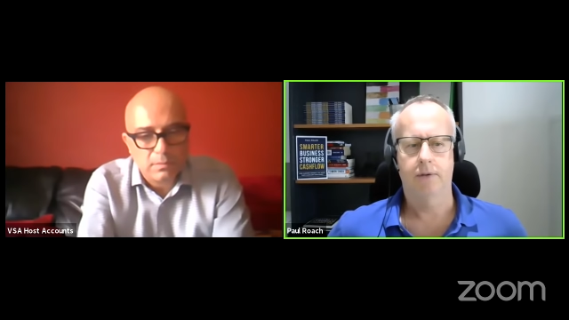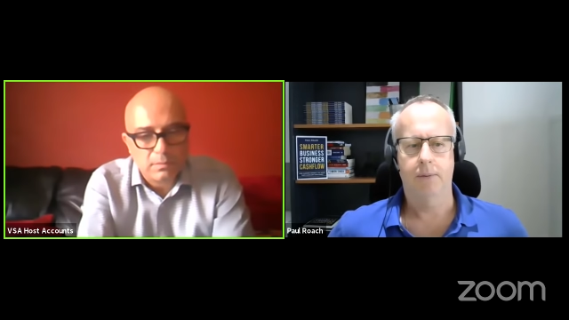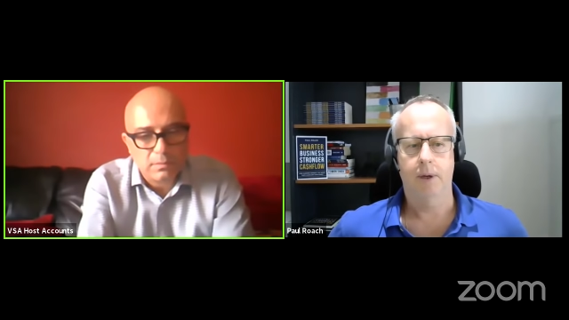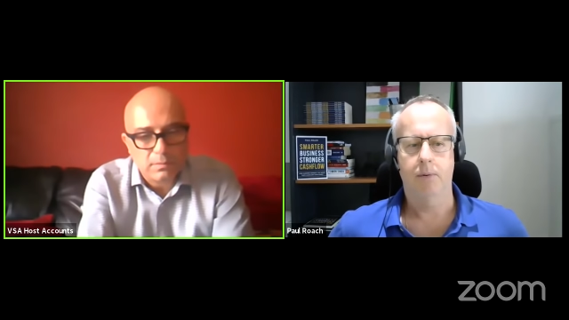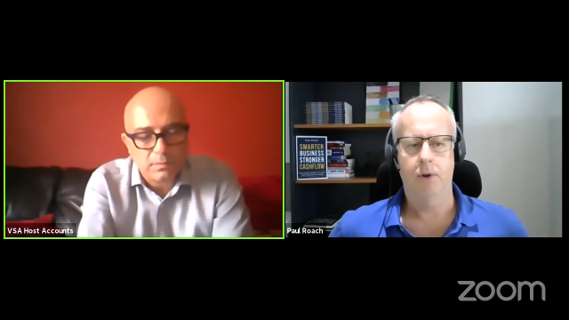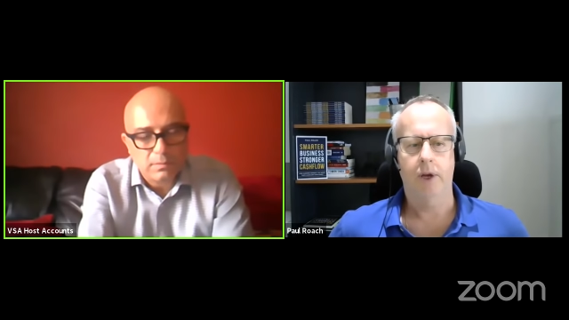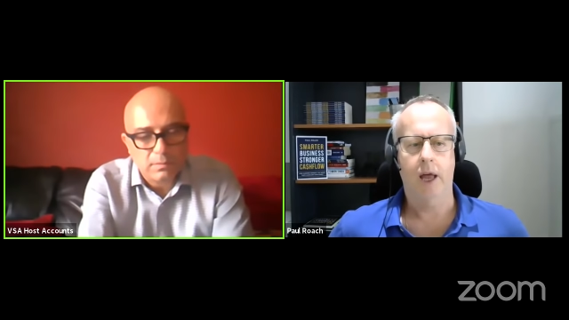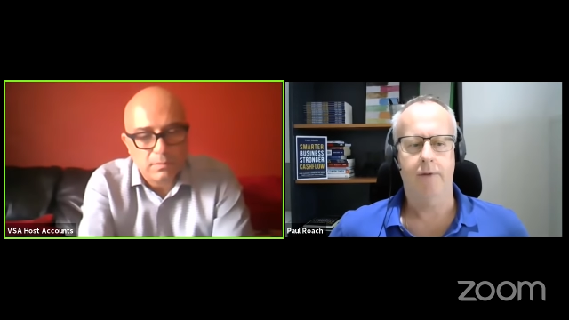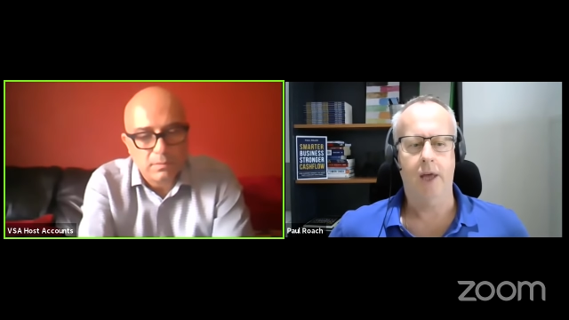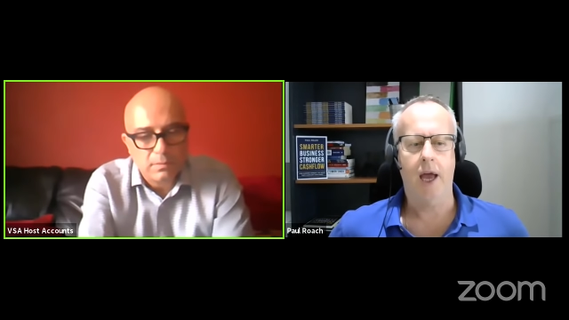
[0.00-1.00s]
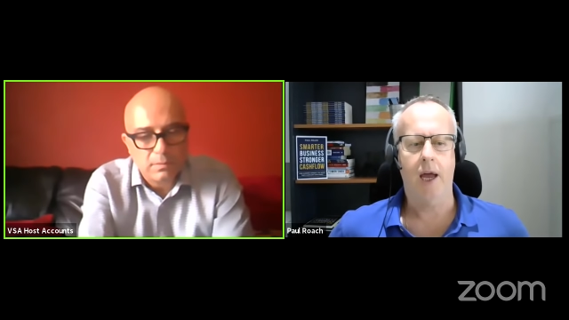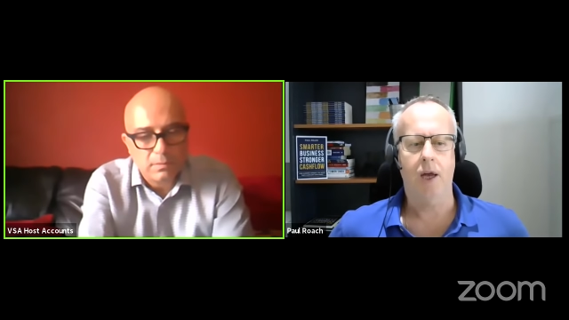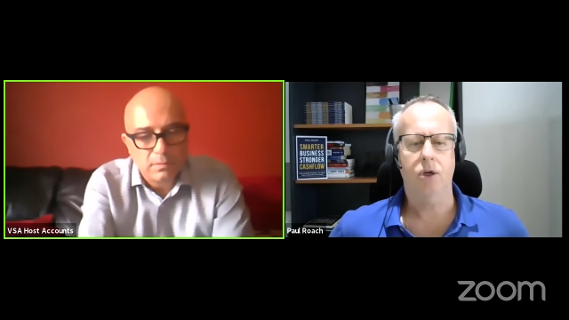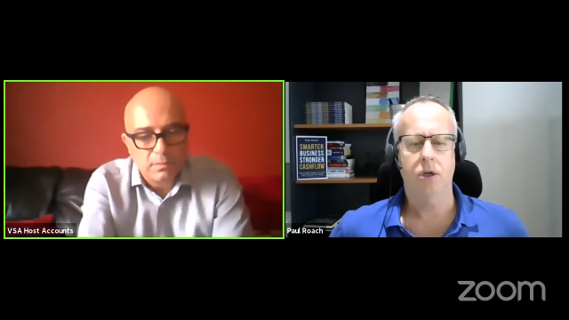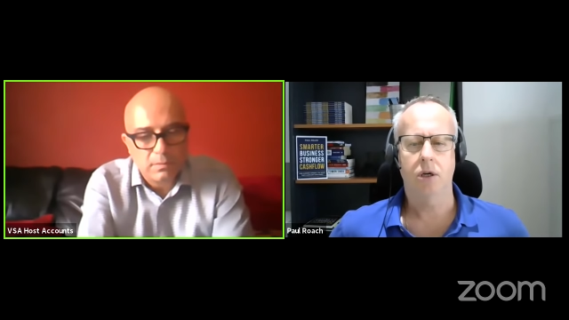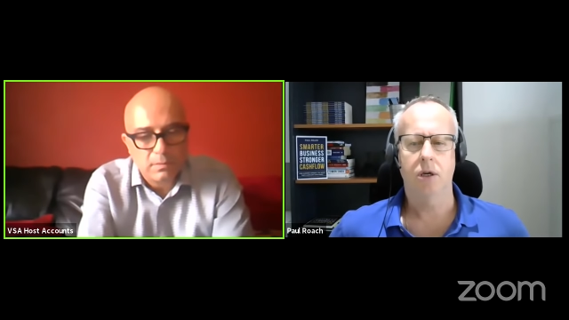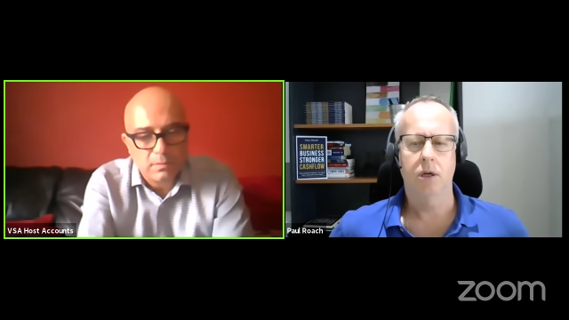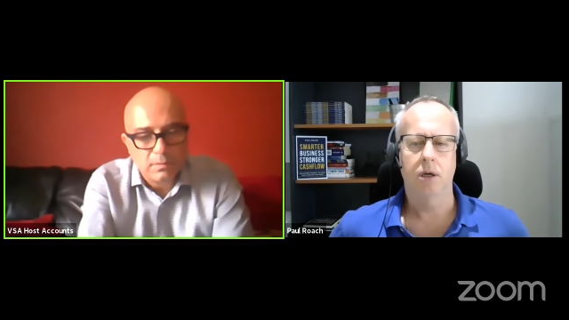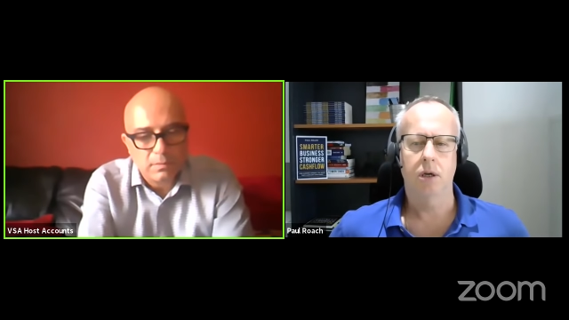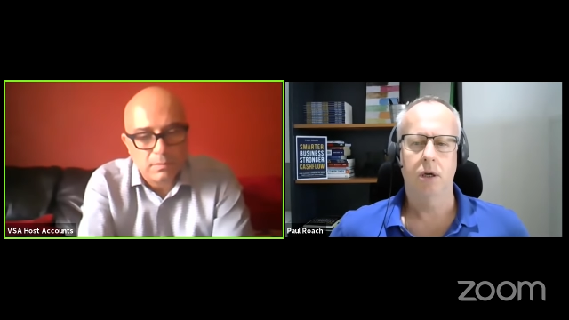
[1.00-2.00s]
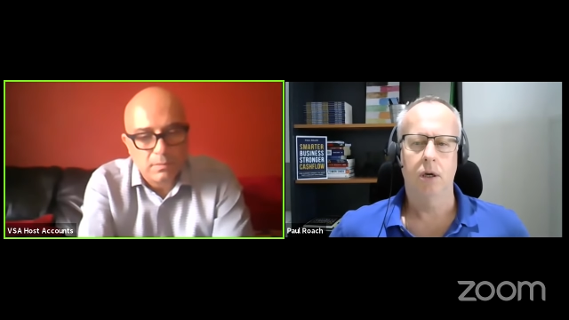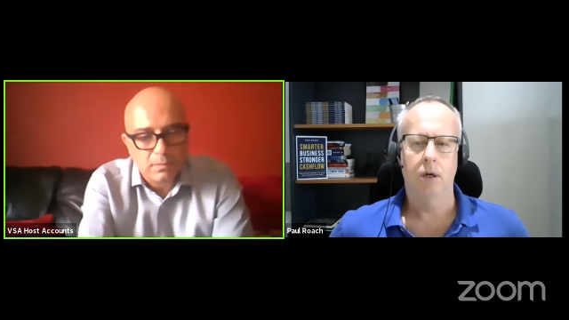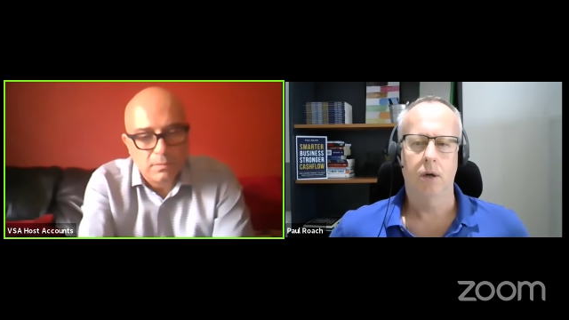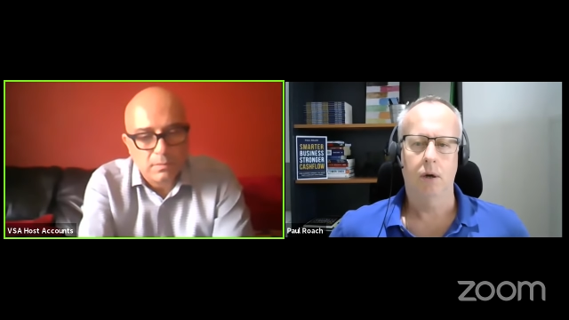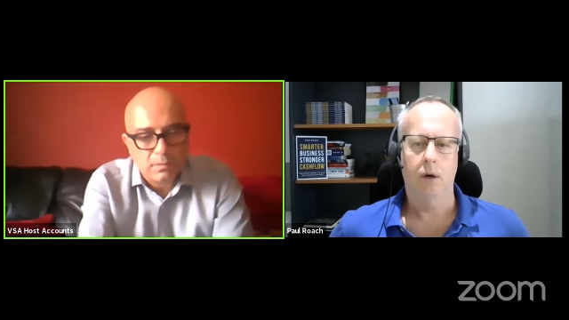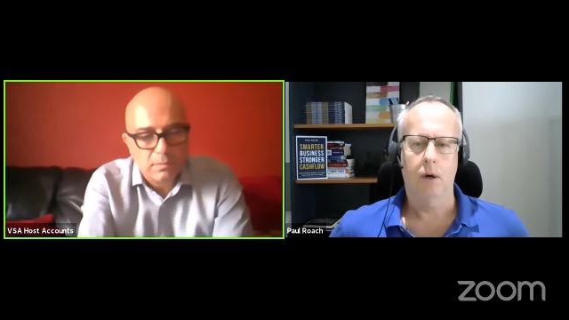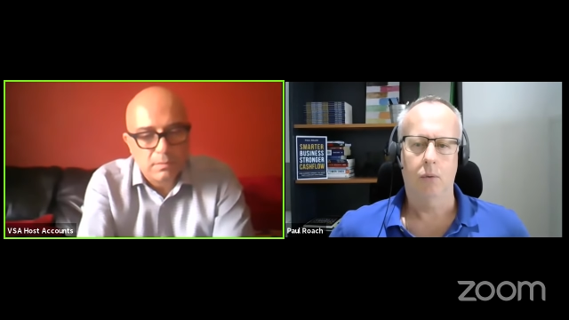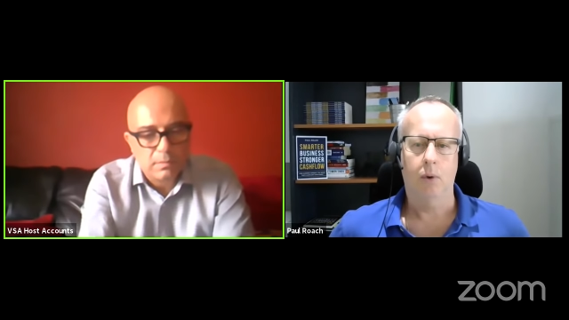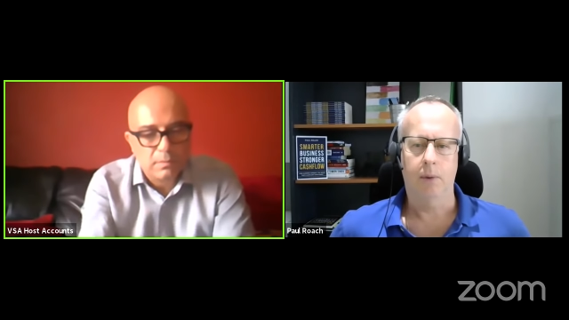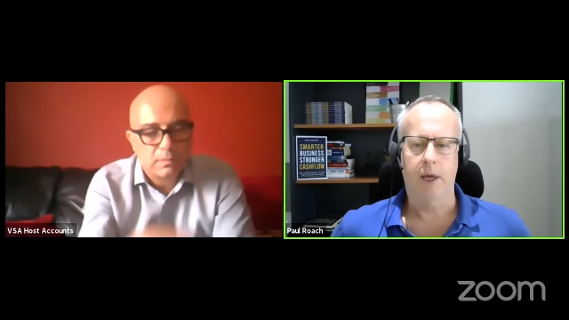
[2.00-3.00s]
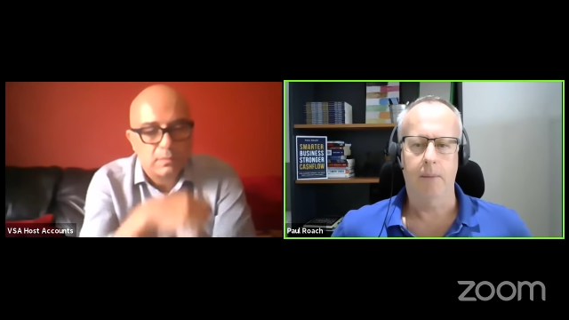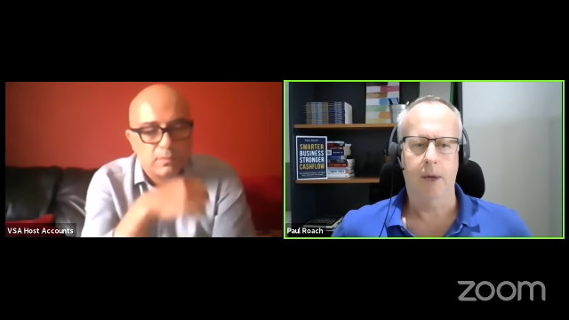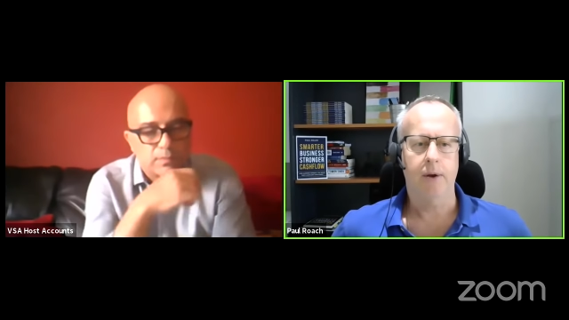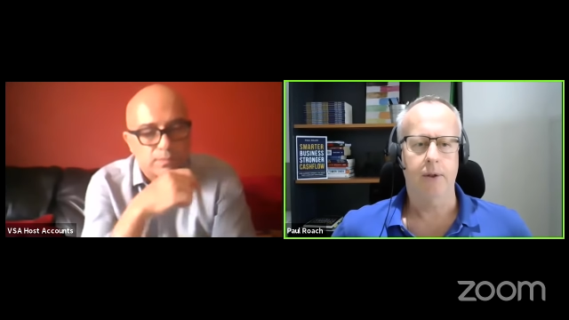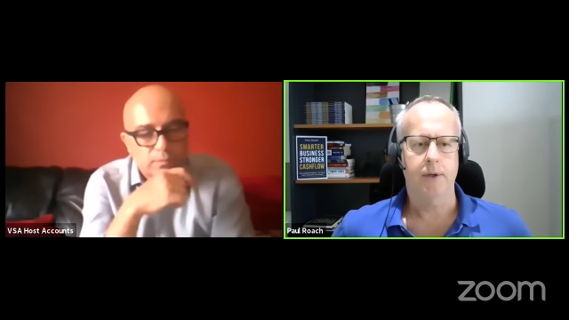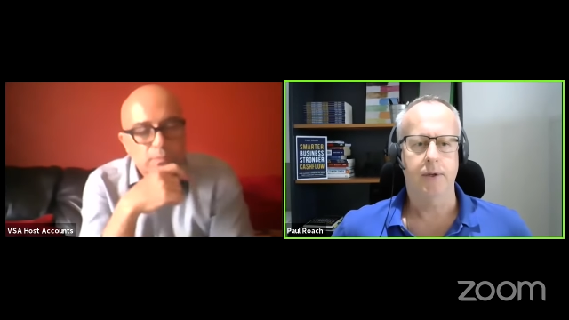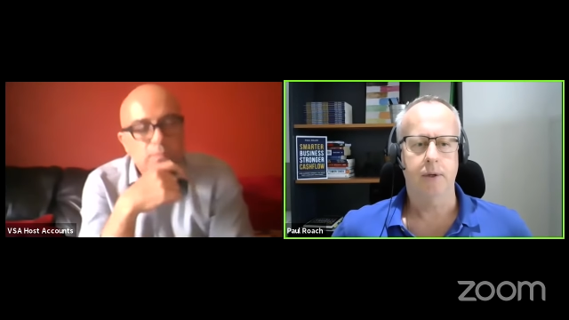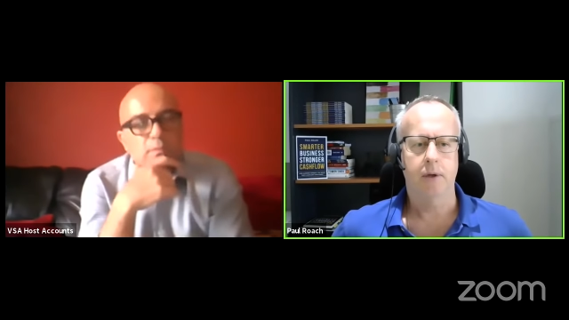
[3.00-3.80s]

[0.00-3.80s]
Speaker 1: people that have cash when we come out of this